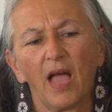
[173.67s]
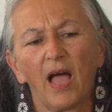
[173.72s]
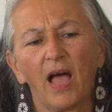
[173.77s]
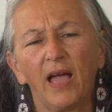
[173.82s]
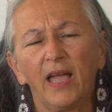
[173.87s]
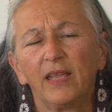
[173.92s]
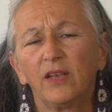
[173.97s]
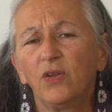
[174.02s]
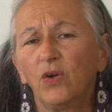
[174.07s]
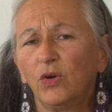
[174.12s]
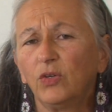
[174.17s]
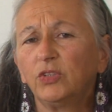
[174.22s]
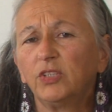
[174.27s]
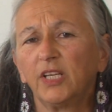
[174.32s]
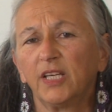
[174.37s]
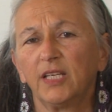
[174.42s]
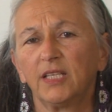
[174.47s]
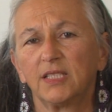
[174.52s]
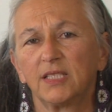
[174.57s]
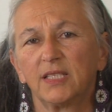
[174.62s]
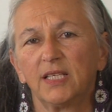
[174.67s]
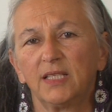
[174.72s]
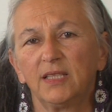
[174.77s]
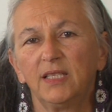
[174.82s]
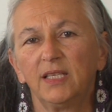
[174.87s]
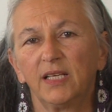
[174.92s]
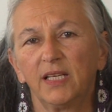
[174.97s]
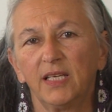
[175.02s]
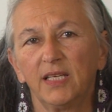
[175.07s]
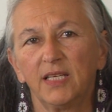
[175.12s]
I noticed
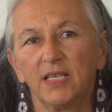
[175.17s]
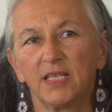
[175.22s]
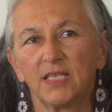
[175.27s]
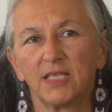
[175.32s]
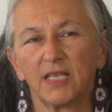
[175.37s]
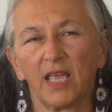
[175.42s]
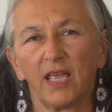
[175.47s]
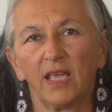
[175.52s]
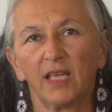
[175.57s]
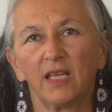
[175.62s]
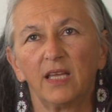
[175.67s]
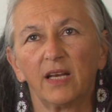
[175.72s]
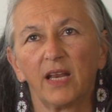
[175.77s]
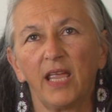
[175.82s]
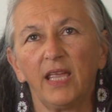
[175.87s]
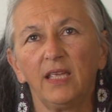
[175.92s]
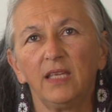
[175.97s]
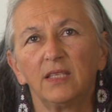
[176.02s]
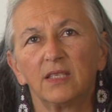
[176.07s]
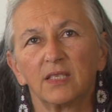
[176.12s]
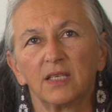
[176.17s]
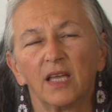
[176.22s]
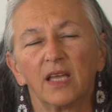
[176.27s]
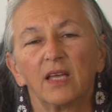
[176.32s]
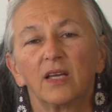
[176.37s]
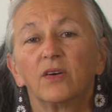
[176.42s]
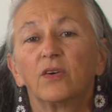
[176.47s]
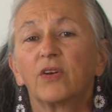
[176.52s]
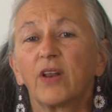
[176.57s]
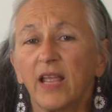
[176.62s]
that there is a great
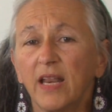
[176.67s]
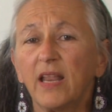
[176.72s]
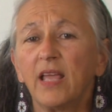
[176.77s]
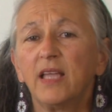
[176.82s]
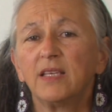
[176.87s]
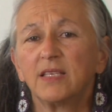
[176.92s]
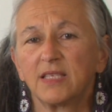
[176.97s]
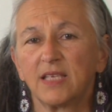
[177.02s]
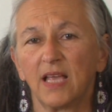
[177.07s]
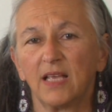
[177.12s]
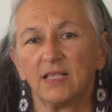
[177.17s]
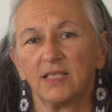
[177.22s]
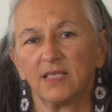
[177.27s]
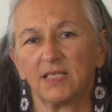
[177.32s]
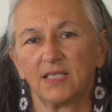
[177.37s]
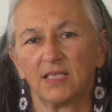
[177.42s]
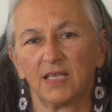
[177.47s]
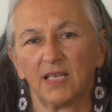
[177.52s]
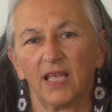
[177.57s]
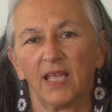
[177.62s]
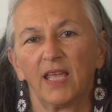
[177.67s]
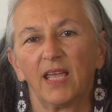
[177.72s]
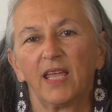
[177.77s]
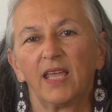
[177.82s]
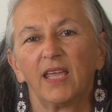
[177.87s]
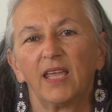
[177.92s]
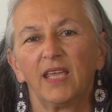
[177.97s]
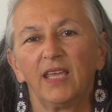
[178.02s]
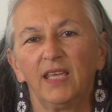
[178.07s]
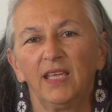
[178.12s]
renaissance
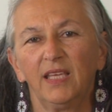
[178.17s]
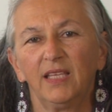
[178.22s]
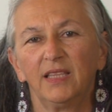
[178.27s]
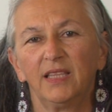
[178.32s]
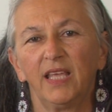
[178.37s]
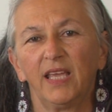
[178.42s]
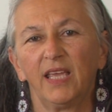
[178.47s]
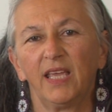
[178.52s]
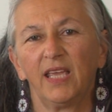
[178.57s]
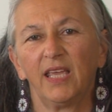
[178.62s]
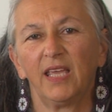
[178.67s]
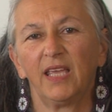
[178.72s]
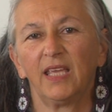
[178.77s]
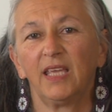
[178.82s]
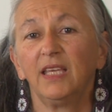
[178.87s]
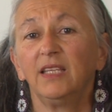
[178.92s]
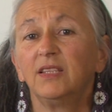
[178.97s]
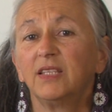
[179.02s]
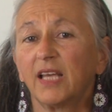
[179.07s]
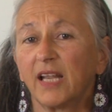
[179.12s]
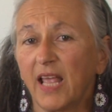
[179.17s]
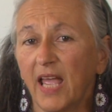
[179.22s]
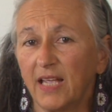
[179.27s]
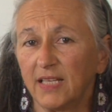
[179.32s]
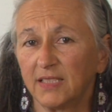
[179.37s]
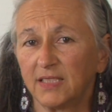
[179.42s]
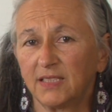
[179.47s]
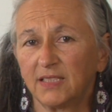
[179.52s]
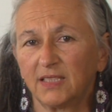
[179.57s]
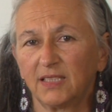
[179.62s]
in the
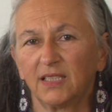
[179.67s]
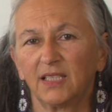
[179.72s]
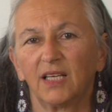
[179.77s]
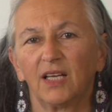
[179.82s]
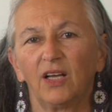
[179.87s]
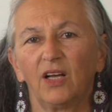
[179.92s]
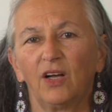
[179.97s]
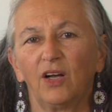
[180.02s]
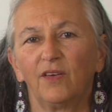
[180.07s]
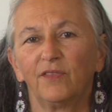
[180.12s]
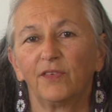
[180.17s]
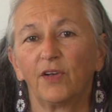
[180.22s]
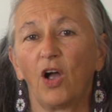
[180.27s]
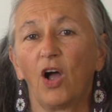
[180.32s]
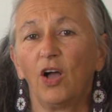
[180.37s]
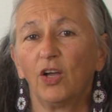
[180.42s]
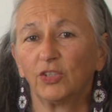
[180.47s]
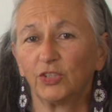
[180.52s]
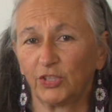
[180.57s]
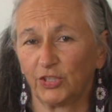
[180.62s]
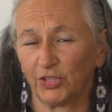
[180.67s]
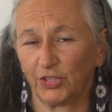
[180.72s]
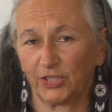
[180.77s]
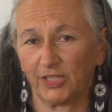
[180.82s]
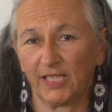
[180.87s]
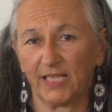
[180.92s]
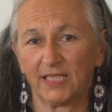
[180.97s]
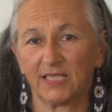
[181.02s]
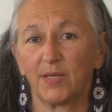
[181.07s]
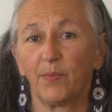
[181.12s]
interest of
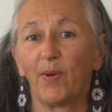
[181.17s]
consciousness,